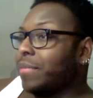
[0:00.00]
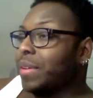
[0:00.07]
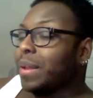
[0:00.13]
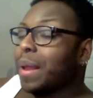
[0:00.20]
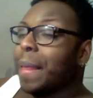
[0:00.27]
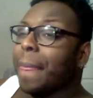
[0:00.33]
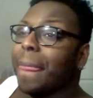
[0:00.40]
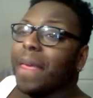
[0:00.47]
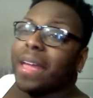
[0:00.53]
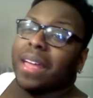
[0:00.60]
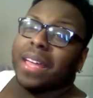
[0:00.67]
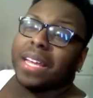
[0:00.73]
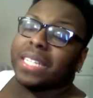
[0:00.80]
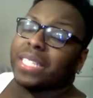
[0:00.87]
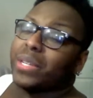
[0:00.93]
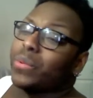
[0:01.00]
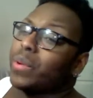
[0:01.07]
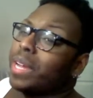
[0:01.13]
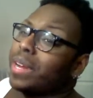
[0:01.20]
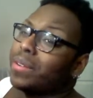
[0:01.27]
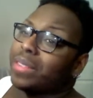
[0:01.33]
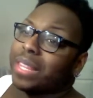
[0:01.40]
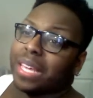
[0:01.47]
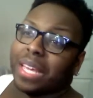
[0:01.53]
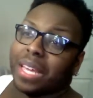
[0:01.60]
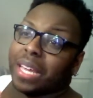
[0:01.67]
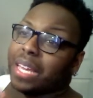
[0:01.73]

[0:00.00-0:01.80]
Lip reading: And it's a weird thing.